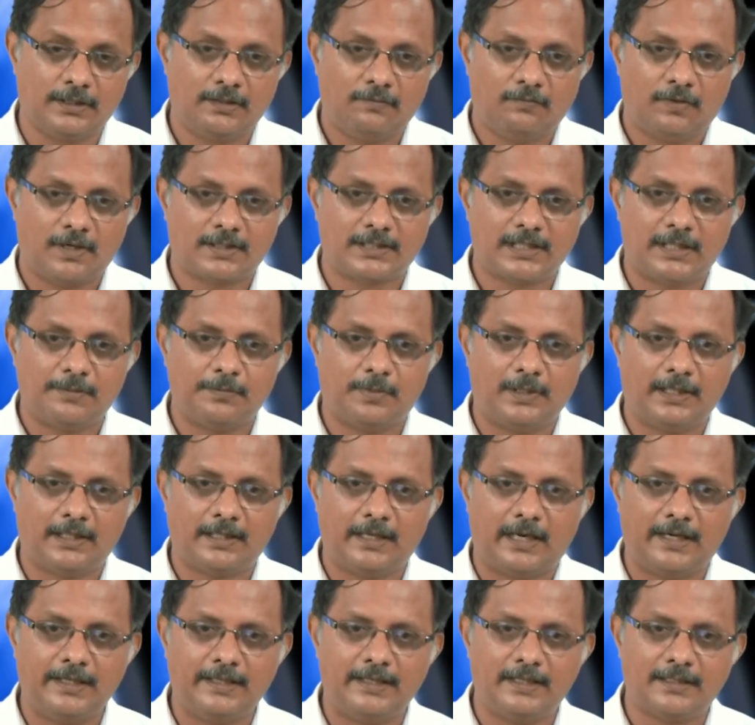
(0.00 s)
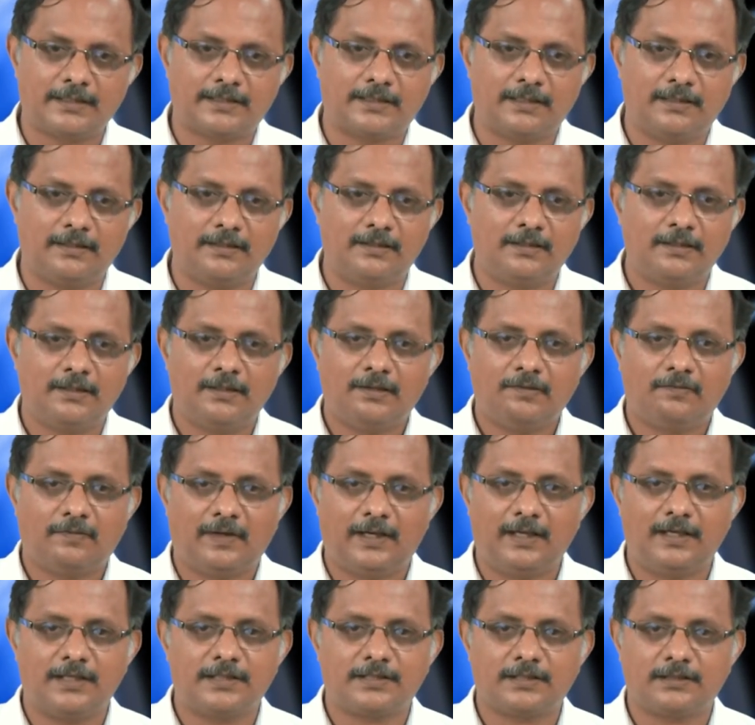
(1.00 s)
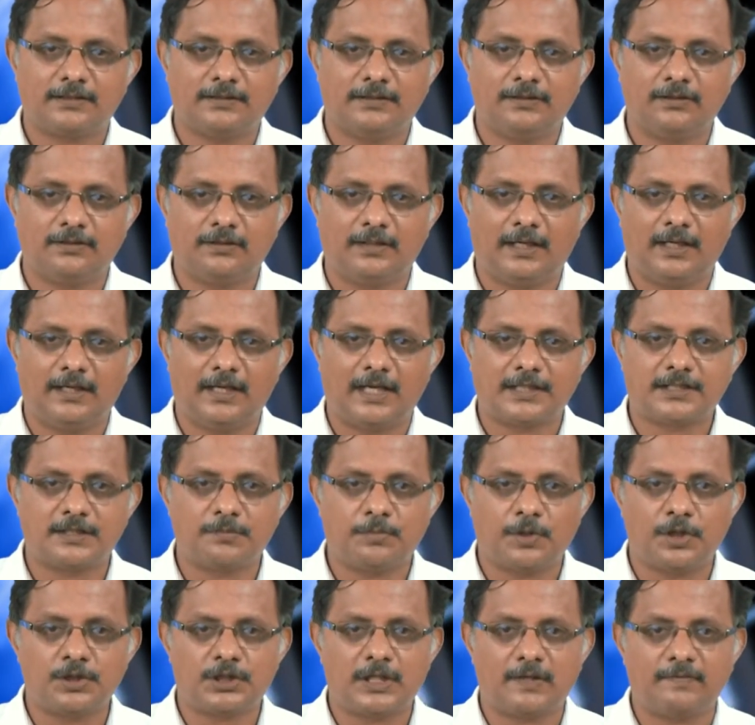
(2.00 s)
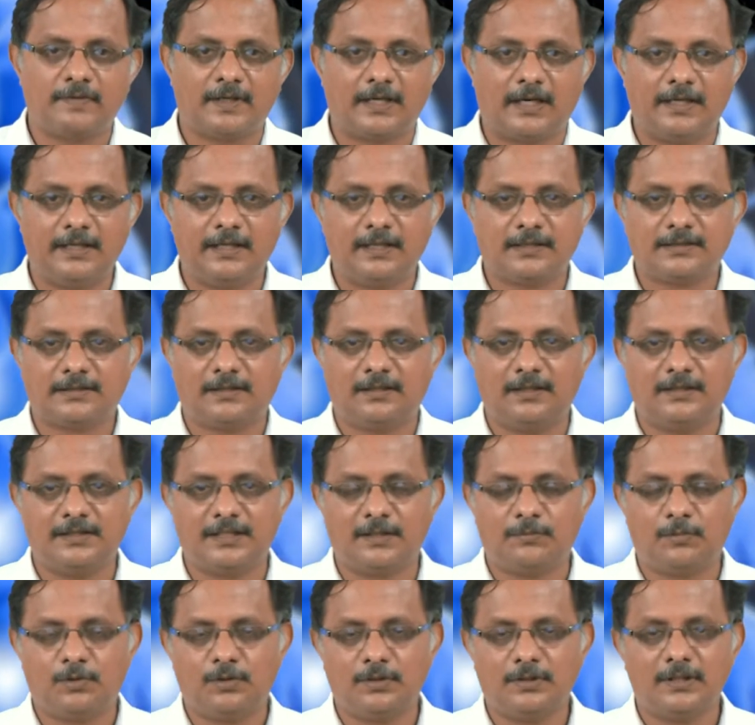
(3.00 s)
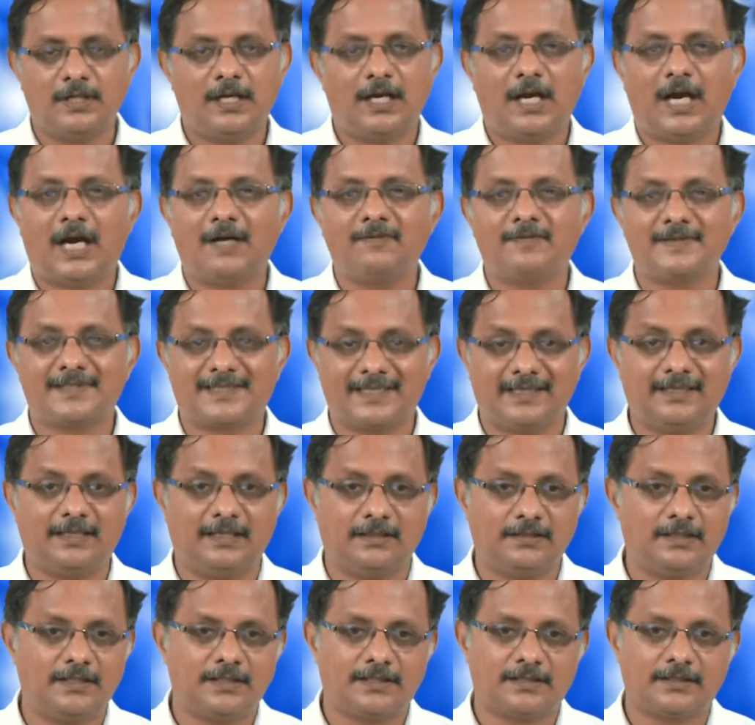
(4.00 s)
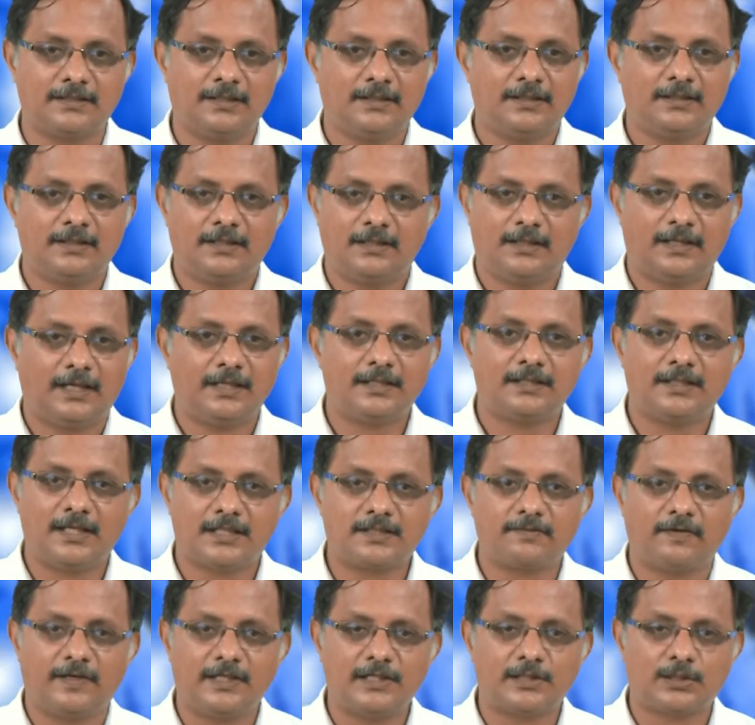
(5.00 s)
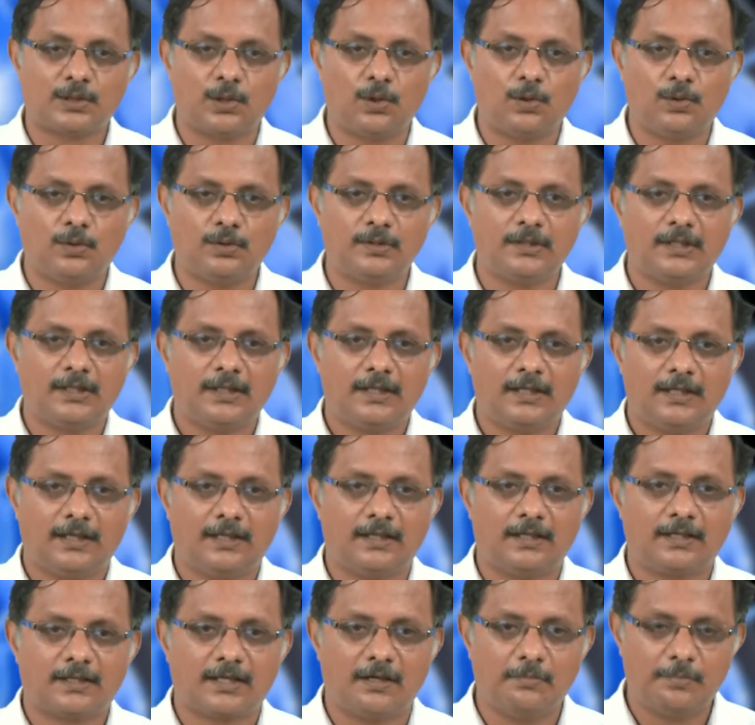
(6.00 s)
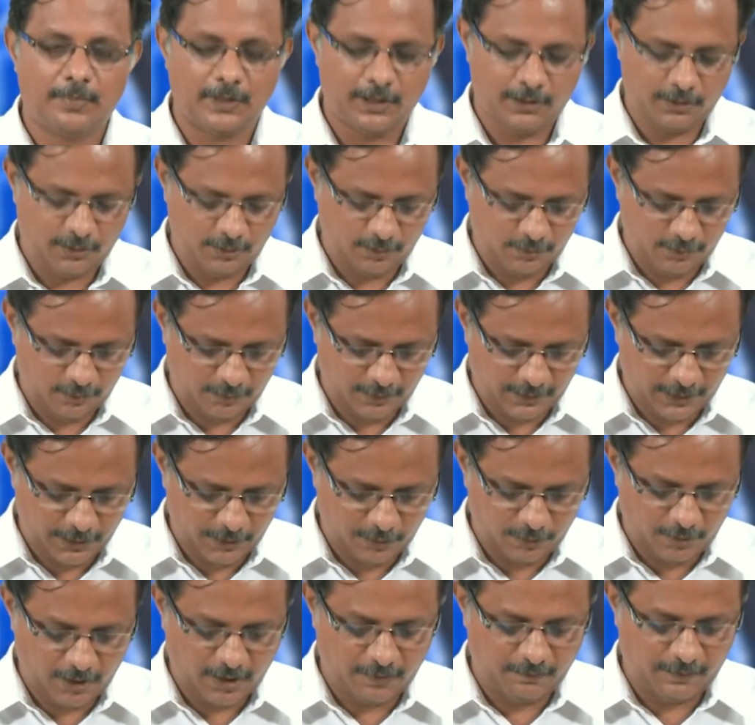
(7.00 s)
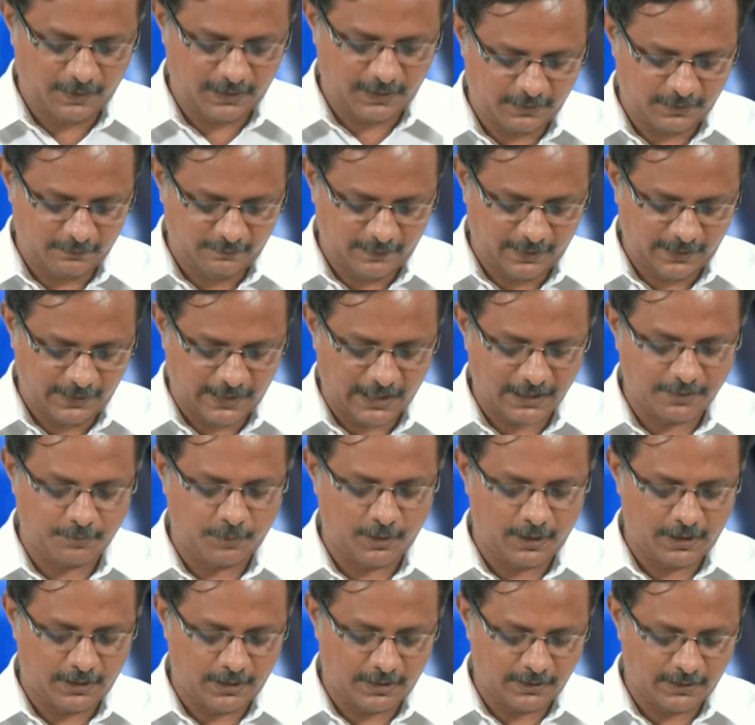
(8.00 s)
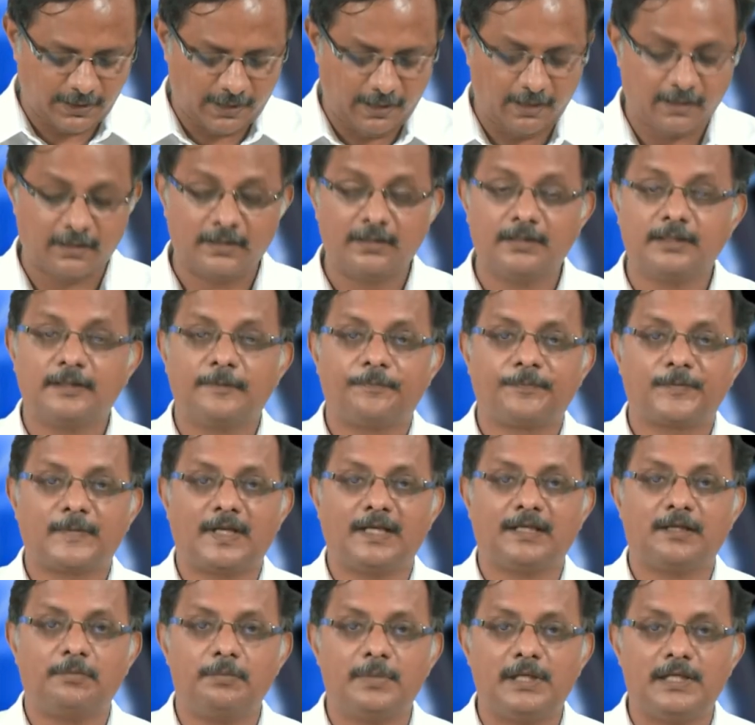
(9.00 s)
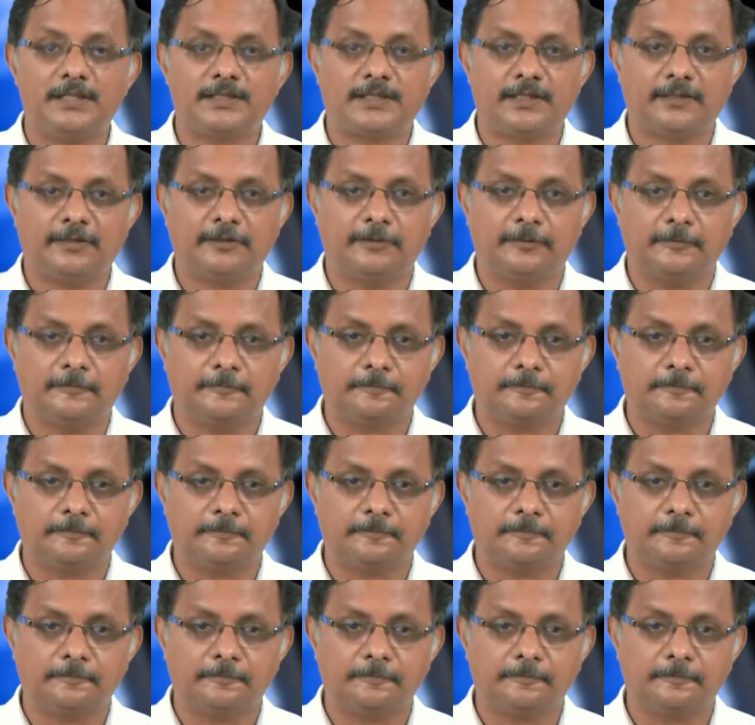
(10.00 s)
For example, a cardiac cell fires an action potential of a cardiac cell is about half a second. That's very slow compared to a neuron, where the action potentials are like a millisecond.